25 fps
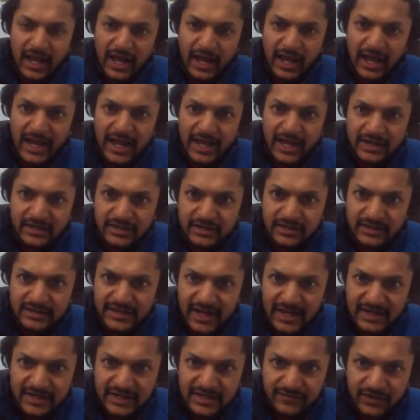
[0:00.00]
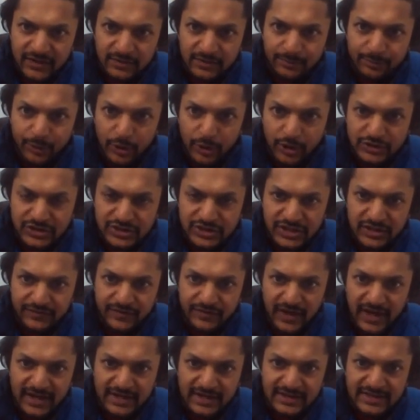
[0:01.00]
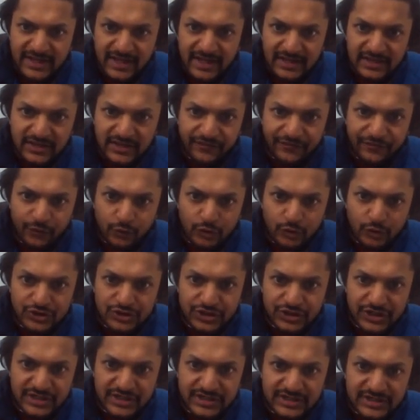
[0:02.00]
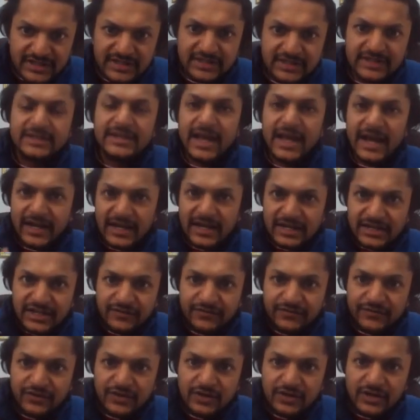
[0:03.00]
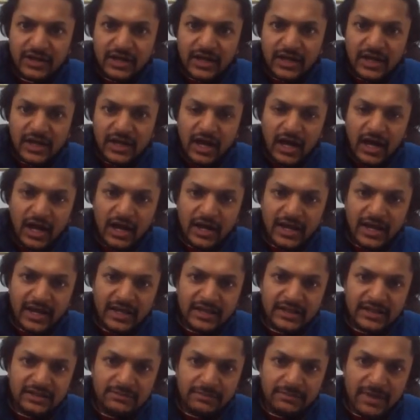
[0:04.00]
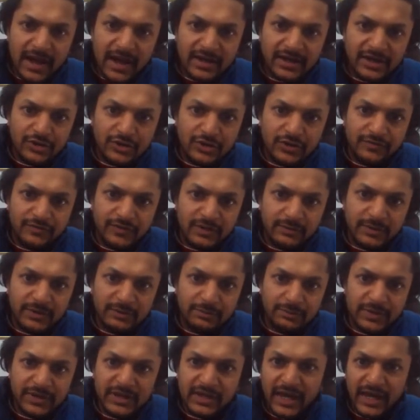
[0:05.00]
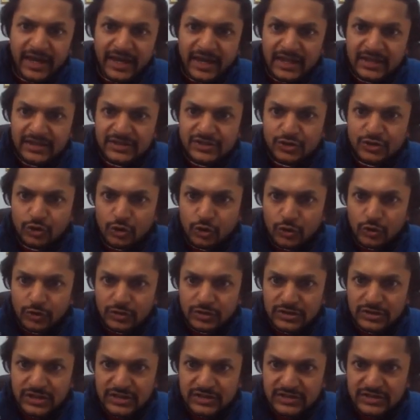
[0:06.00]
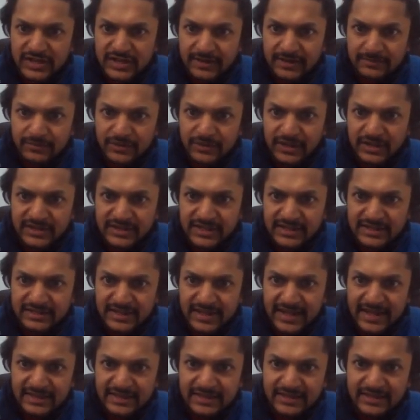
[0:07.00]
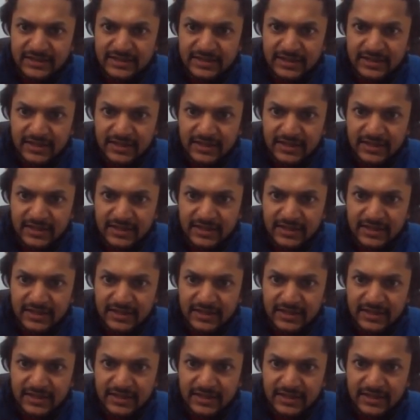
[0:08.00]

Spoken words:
and that even positive, and then the force is negative. Again, the magnitude will be BIL, so the same thing, this length